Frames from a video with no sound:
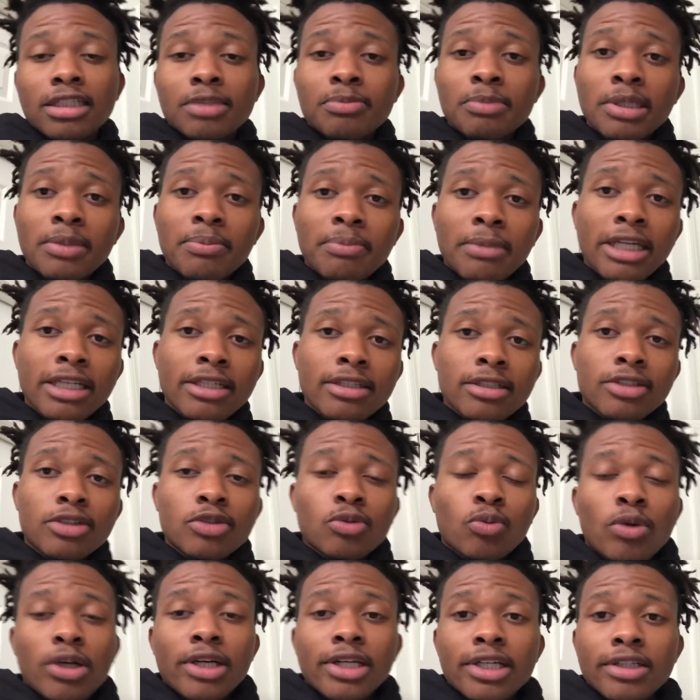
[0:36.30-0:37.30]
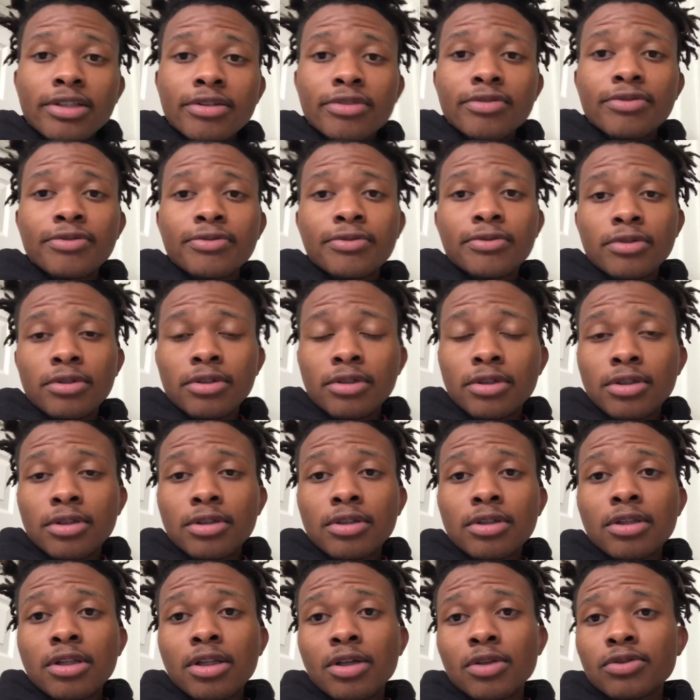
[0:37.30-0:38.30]
making its ways for
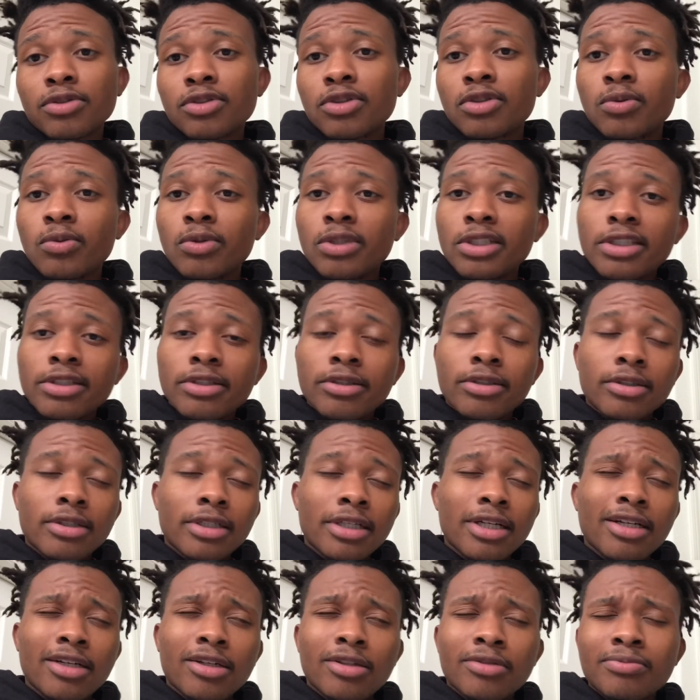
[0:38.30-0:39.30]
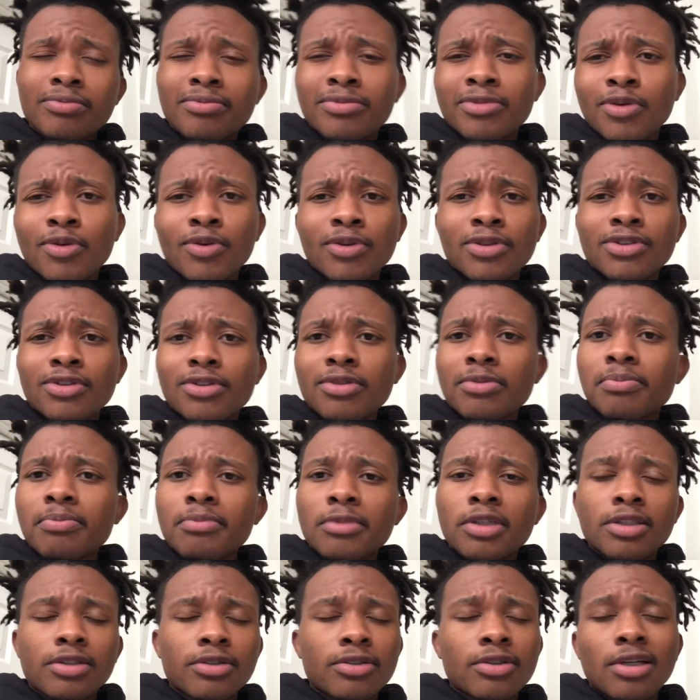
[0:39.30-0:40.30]
close to a year now, or some
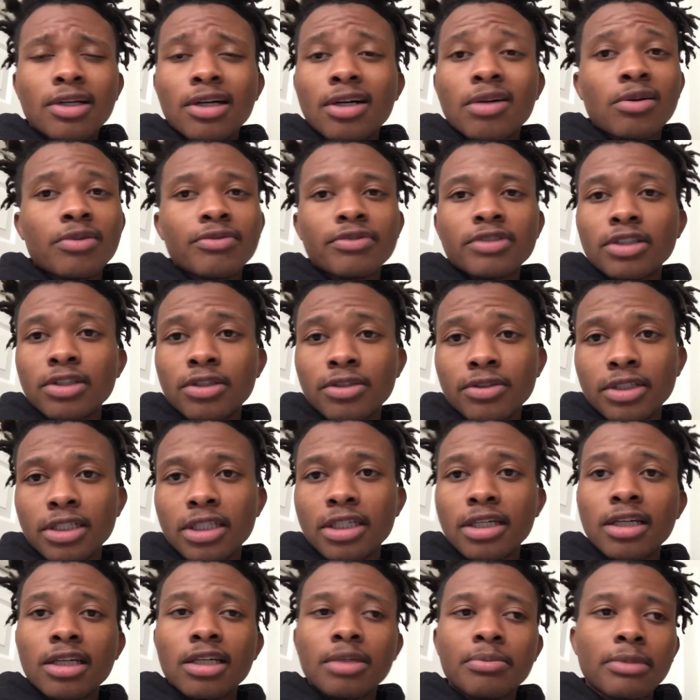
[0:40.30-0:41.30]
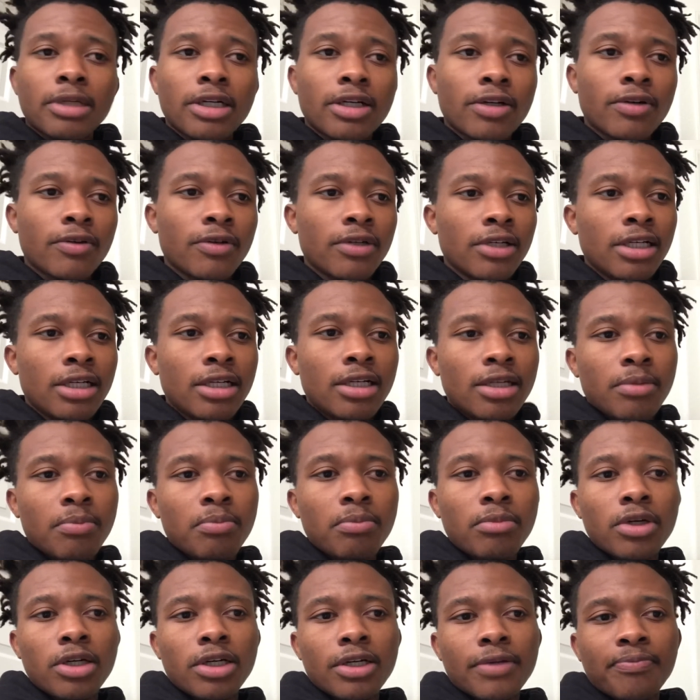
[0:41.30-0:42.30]
months, however long it came out.
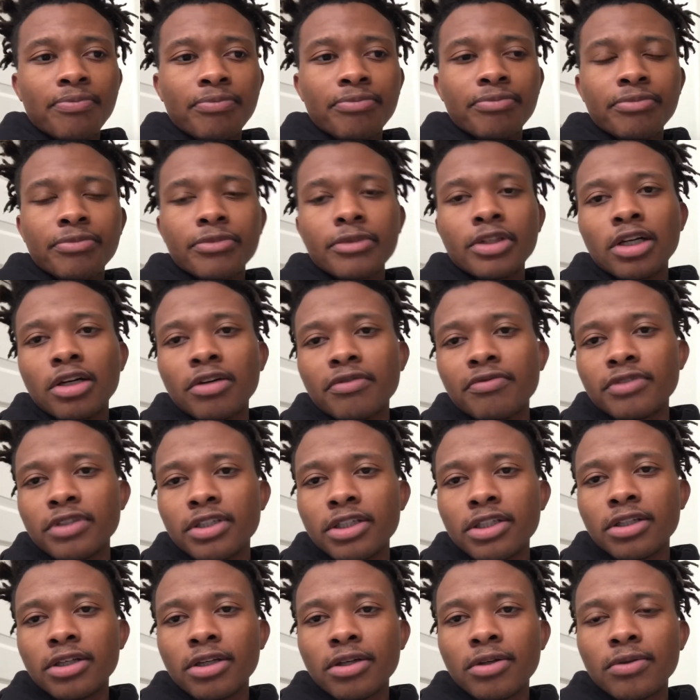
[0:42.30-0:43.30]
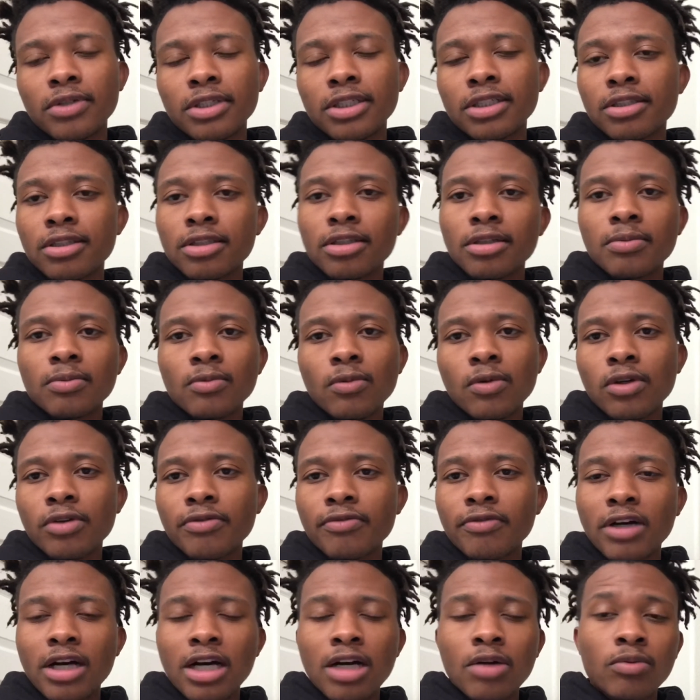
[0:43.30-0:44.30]
But a video ended up going
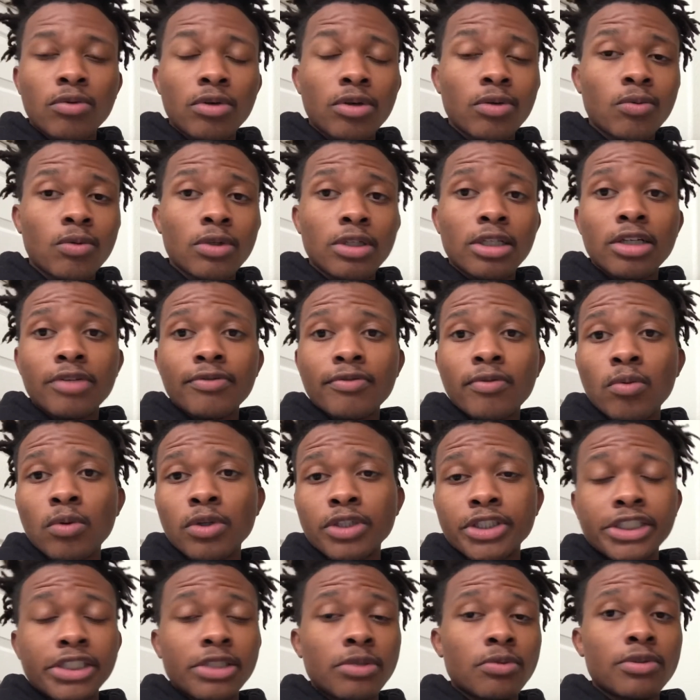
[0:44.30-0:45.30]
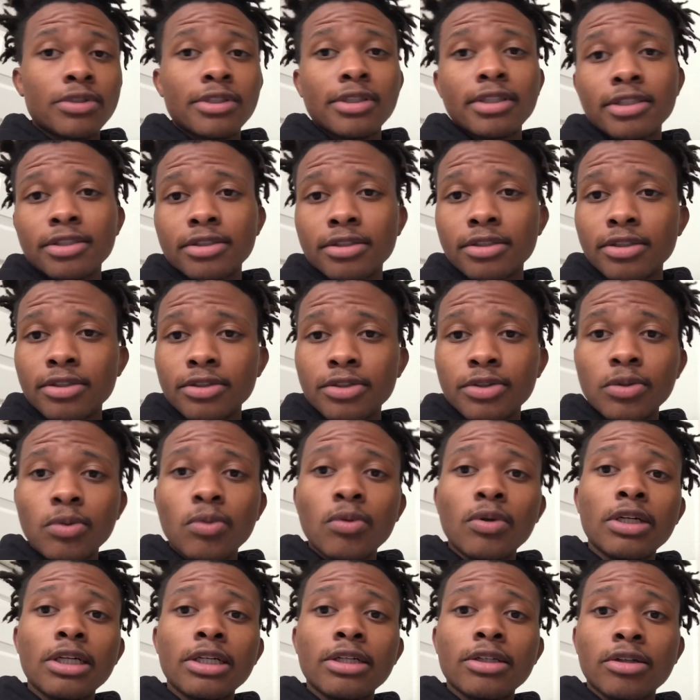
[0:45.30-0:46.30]
viral or whatever, where she was listening to it
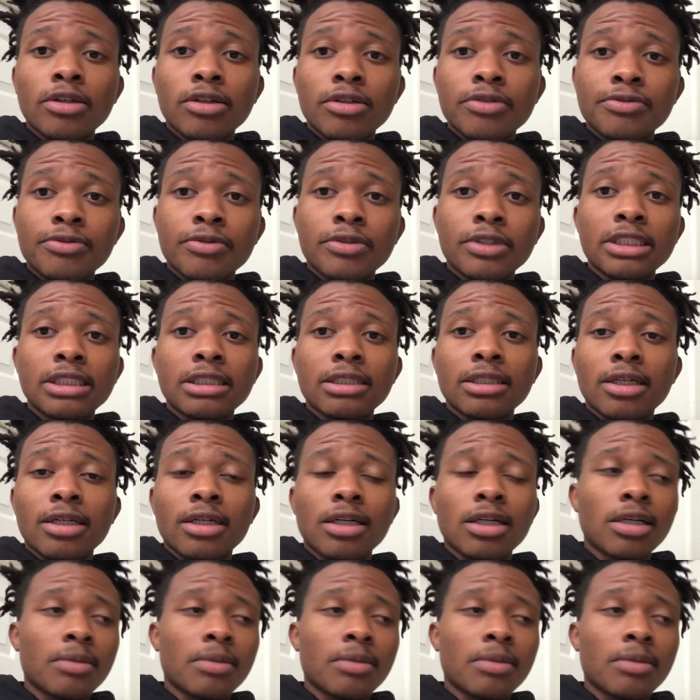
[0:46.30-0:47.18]
in her free time,